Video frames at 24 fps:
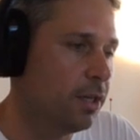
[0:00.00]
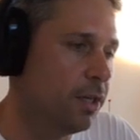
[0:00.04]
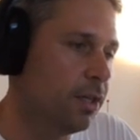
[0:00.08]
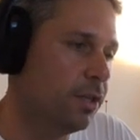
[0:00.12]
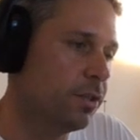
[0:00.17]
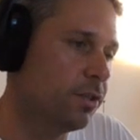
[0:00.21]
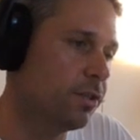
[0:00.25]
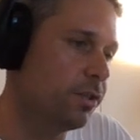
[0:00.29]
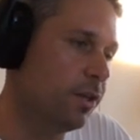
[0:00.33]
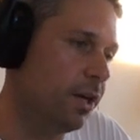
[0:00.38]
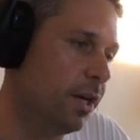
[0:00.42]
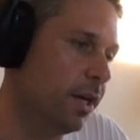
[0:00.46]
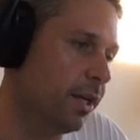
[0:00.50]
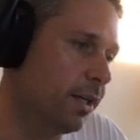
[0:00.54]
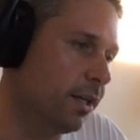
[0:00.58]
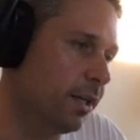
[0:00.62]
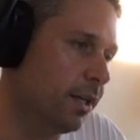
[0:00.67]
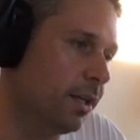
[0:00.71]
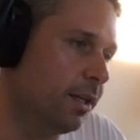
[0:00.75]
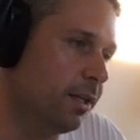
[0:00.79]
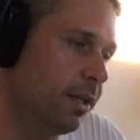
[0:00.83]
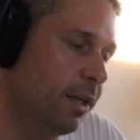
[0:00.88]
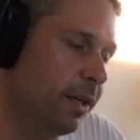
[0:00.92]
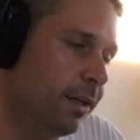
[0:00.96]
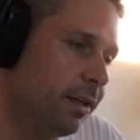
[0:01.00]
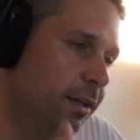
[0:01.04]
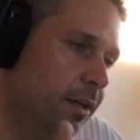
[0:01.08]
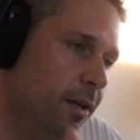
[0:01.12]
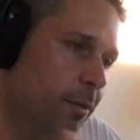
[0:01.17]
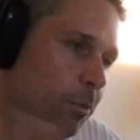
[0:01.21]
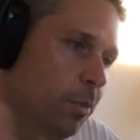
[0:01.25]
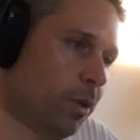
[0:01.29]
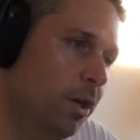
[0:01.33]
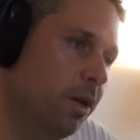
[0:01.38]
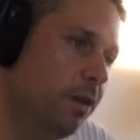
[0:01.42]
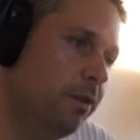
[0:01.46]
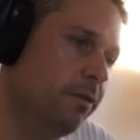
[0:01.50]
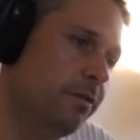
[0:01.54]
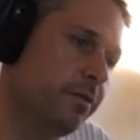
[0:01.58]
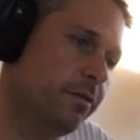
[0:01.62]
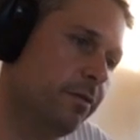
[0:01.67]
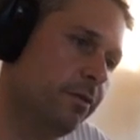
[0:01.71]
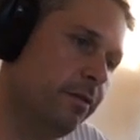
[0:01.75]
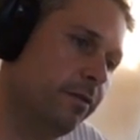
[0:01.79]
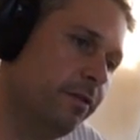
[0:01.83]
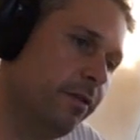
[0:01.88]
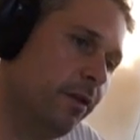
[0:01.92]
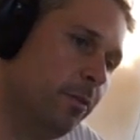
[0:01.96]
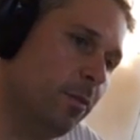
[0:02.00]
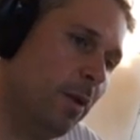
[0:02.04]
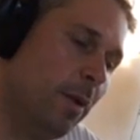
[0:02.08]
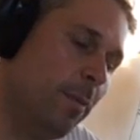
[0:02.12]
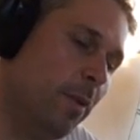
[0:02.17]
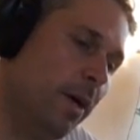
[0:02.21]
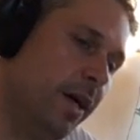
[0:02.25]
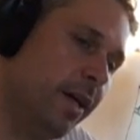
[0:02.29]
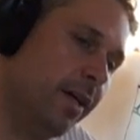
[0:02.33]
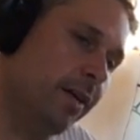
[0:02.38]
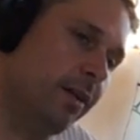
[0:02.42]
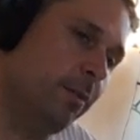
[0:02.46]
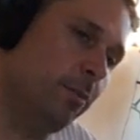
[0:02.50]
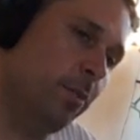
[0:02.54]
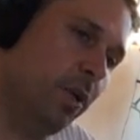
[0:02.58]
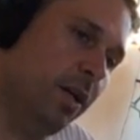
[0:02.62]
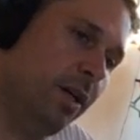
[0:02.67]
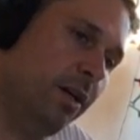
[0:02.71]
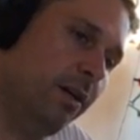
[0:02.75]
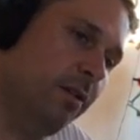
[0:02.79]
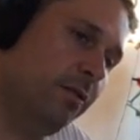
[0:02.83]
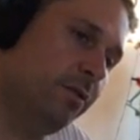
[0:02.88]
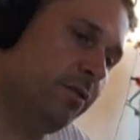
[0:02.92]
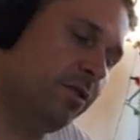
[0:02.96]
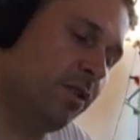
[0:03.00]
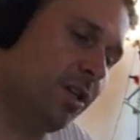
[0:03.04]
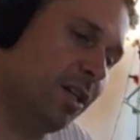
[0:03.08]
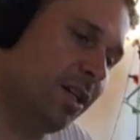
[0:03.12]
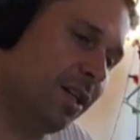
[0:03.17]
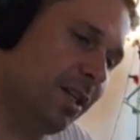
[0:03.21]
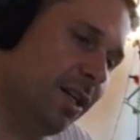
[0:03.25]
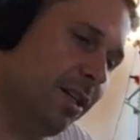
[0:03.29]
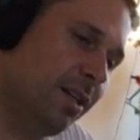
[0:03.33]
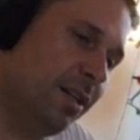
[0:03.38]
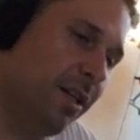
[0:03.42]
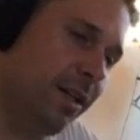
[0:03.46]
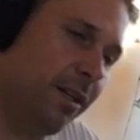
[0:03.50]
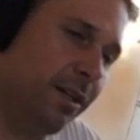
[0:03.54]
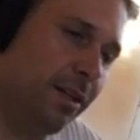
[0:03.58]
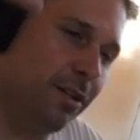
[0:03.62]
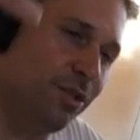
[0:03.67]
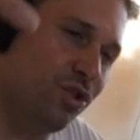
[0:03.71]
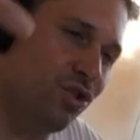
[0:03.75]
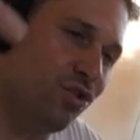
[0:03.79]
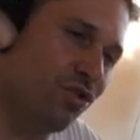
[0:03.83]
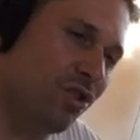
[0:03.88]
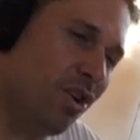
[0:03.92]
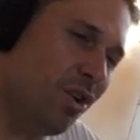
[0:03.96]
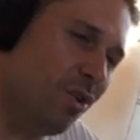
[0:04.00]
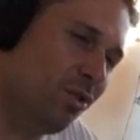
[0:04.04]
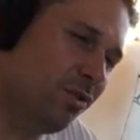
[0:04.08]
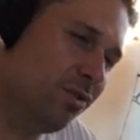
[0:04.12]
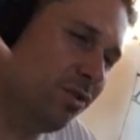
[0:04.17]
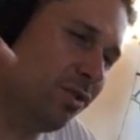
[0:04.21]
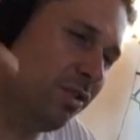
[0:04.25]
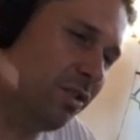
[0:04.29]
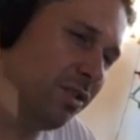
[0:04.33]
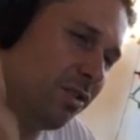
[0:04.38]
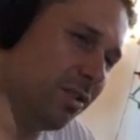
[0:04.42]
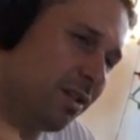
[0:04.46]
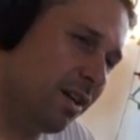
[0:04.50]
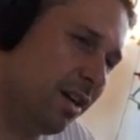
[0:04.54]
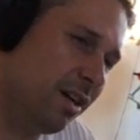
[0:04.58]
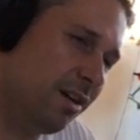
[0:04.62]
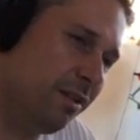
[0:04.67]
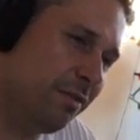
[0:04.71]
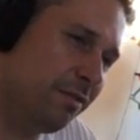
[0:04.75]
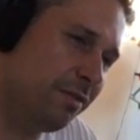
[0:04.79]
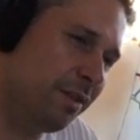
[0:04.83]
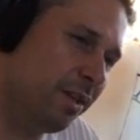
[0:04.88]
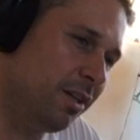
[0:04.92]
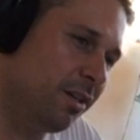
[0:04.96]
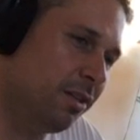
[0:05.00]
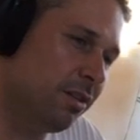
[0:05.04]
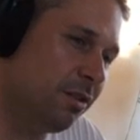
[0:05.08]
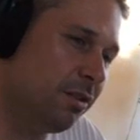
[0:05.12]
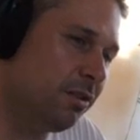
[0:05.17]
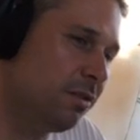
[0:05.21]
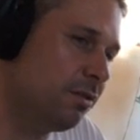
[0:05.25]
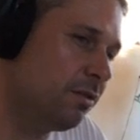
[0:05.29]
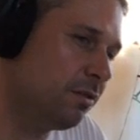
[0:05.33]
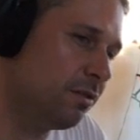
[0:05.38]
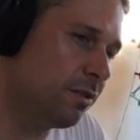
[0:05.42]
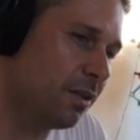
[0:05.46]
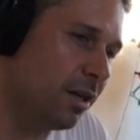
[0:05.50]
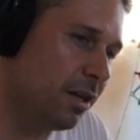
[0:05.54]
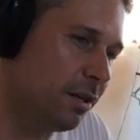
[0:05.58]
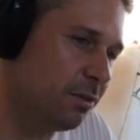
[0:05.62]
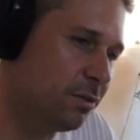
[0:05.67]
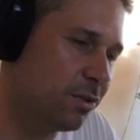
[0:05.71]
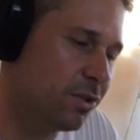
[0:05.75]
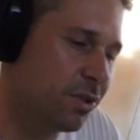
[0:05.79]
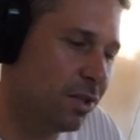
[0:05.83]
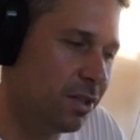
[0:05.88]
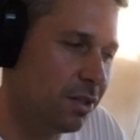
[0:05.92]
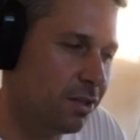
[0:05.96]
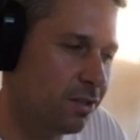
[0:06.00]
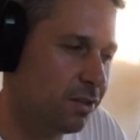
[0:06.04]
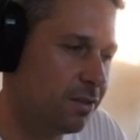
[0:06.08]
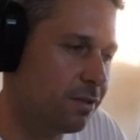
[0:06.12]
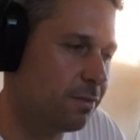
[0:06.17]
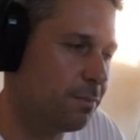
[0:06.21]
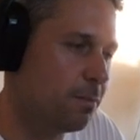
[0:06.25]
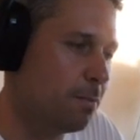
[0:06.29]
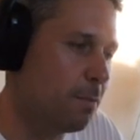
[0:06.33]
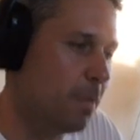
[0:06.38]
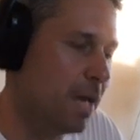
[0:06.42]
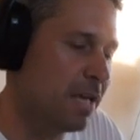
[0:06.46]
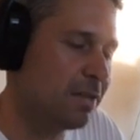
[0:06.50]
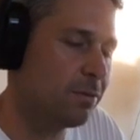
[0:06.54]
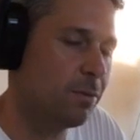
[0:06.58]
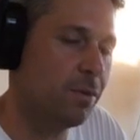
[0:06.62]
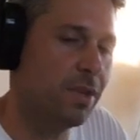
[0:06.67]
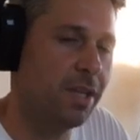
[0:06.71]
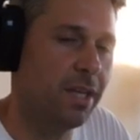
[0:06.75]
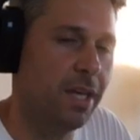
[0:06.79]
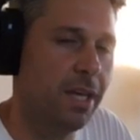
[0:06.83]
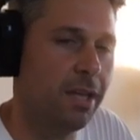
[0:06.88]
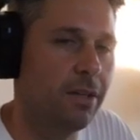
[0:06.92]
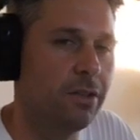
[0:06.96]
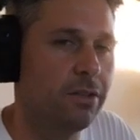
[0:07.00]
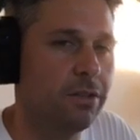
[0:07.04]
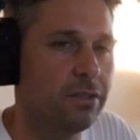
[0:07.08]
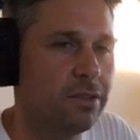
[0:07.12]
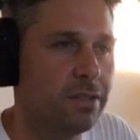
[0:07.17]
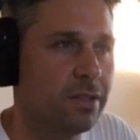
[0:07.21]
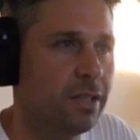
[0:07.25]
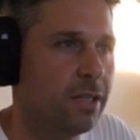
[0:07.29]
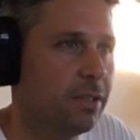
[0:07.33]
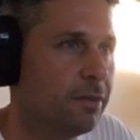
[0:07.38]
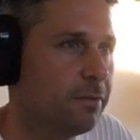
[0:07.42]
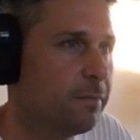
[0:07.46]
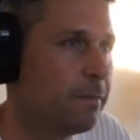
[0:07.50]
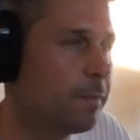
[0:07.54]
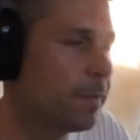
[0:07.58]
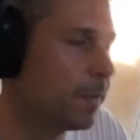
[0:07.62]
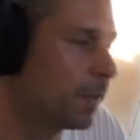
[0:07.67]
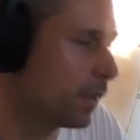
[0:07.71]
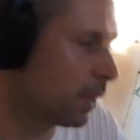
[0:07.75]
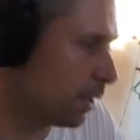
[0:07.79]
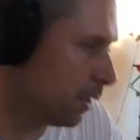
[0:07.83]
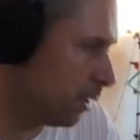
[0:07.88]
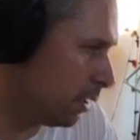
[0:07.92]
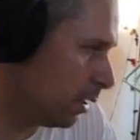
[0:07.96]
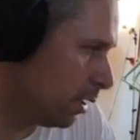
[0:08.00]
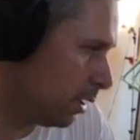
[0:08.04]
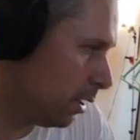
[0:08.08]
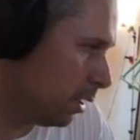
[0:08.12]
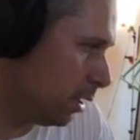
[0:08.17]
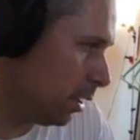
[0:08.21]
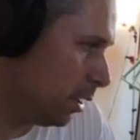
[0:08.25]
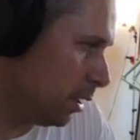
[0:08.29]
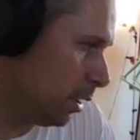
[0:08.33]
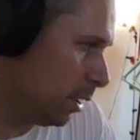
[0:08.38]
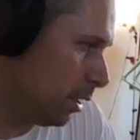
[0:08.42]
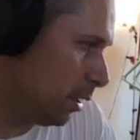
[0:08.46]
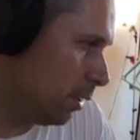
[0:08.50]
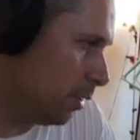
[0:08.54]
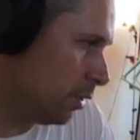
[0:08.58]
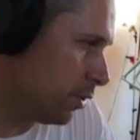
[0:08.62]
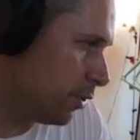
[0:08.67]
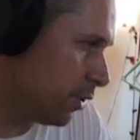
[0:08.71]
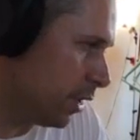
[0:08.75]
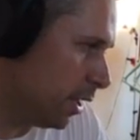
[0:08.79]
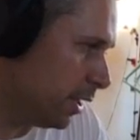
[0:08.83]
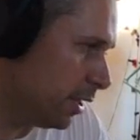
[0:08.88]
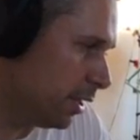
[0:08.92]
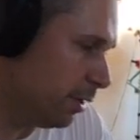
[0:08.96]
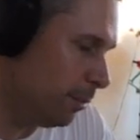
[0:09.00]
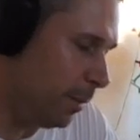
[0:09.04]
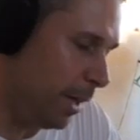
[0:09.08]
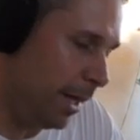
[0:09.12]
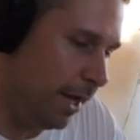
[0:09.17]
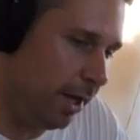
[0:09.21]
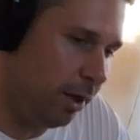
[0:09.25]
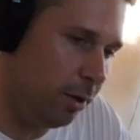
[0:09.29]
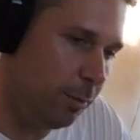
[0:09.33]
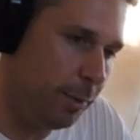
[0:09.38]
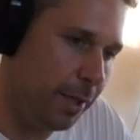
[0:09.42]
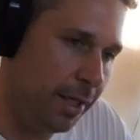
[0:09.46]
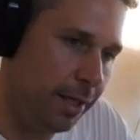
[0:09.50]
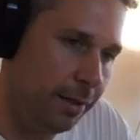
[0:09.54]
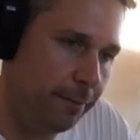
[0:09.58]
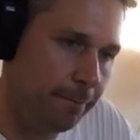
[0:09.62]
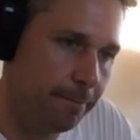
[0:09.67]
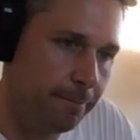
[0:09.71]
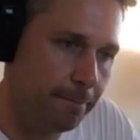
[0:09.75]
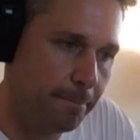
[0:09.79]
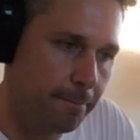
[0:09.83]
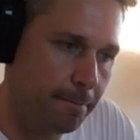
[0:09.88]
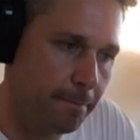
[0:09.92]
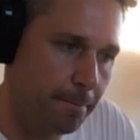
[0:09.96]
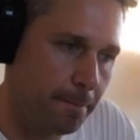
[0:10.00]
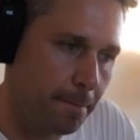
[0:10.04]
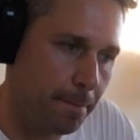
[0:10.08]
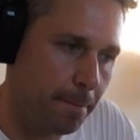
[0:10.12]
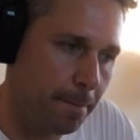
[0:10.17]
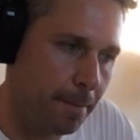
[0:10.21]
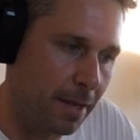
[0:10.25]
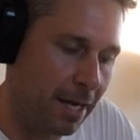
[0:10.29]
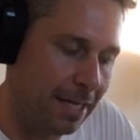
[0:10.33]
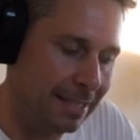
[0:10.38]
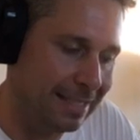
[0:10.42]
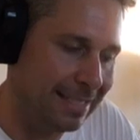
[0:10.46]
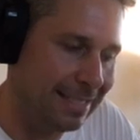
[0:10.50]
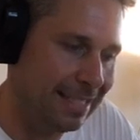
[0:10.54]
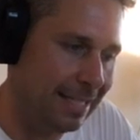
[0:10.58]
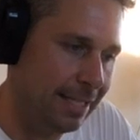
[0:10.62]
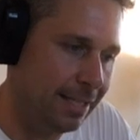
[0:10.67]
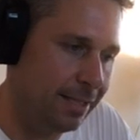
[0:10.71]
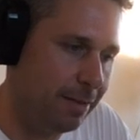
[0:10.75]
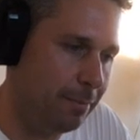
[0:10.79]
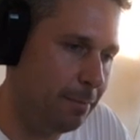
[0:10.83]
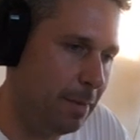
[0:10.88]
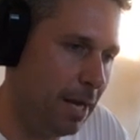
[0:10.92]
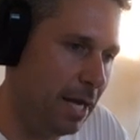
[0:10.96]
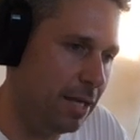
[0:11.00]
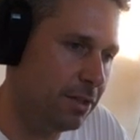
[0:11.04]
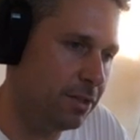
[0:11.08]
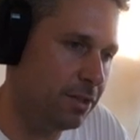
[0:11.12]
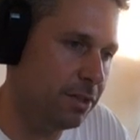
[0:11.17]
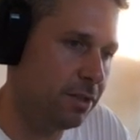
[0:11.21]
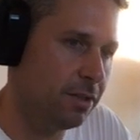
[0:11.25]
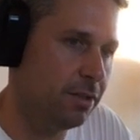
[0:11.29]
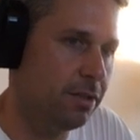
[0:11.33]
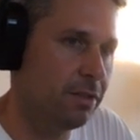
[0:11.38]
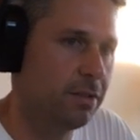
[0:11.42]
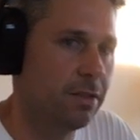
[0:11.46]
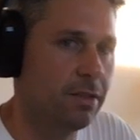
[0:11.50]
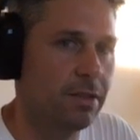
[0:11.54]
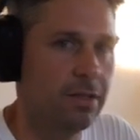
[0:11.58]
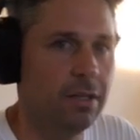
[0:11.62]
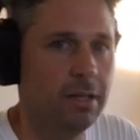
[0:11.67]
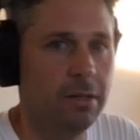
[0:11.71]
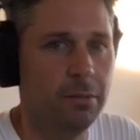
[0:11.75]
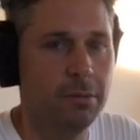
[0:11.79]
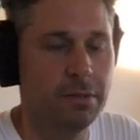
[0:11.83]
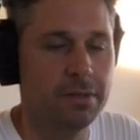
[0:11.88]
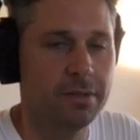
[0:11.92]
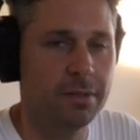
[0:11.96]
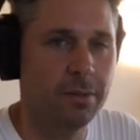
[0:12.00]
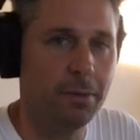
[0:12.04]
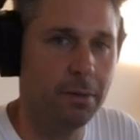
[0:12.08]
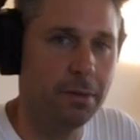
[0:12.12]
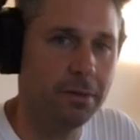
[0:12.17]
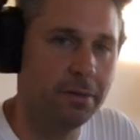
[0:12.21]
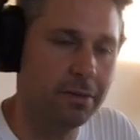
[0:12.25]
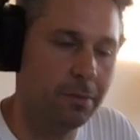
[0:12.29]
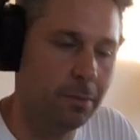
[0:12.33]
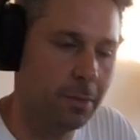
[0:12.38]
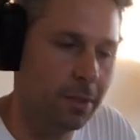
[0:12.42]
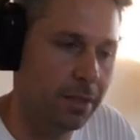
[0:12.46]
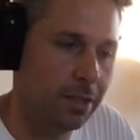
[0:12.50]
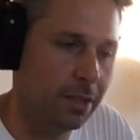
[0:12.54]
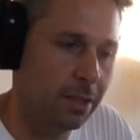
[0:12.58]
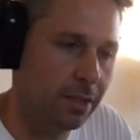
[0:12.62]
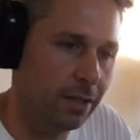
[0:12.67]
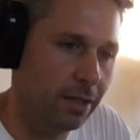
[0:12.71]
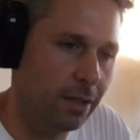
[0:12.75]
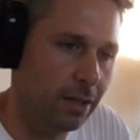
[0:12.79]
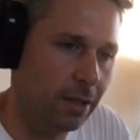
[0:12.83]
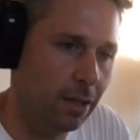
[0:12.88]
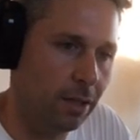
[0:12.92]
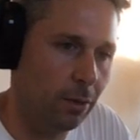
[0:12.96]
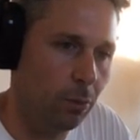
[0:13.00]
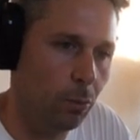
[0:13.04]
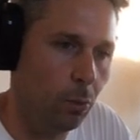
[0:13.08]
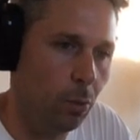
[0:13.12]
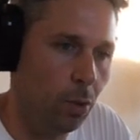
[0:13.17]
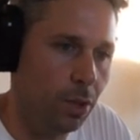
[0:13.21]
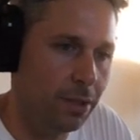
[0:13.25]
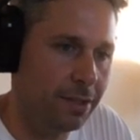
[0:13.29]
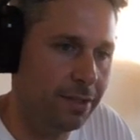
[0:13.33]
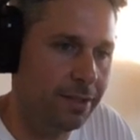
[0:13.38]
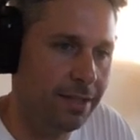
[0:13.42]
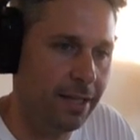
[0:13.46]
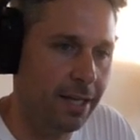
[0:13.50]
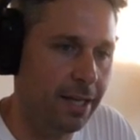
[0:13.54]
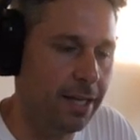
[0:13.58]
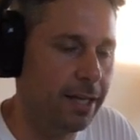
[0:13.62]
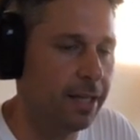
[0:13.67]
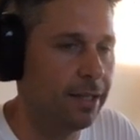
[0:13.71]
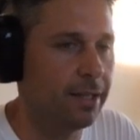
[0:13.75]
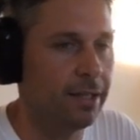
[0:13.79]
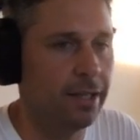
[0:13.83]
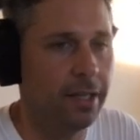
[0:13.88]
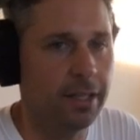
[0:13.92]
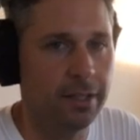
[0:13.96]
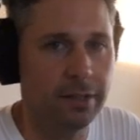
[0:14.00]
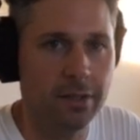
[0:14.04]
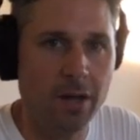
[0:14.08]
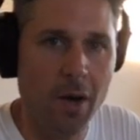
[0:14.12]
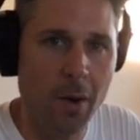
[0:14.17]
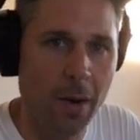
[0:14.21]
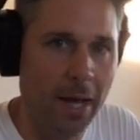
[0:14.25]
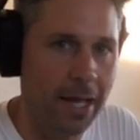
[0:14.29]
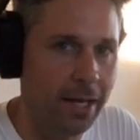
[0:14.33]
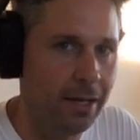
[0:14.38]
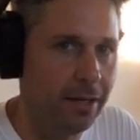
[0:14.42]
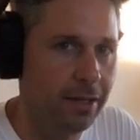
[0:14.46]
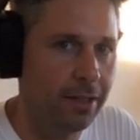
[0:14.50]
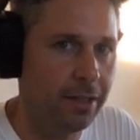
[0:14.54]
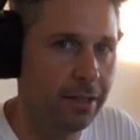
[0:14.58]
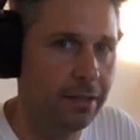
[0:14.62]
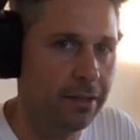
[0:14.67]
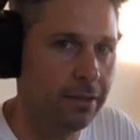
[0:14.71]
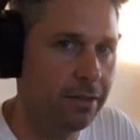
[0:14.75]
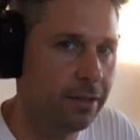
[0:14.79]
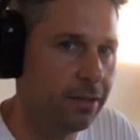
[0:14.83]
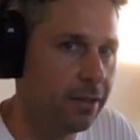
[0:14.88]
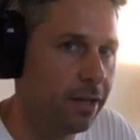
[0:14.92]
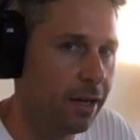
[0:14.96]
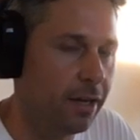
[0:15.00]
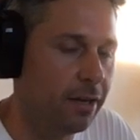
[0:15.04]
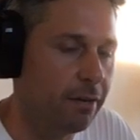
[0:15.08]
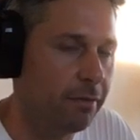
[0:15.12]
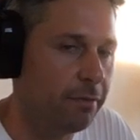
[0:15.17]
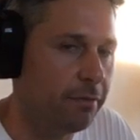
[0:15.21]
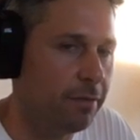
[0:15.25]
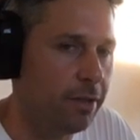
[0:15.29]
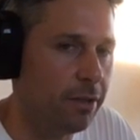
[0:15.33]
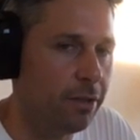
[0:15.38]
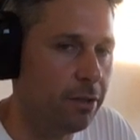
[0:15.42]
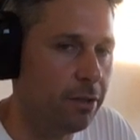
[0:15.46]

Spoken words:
trying it like above, from my bike above, trying to get like a drone kind of feel. I was trying to just mess with the angles and tried it on my helmet. I didn't imagine it was going to be a one take, like no editing kind of feel,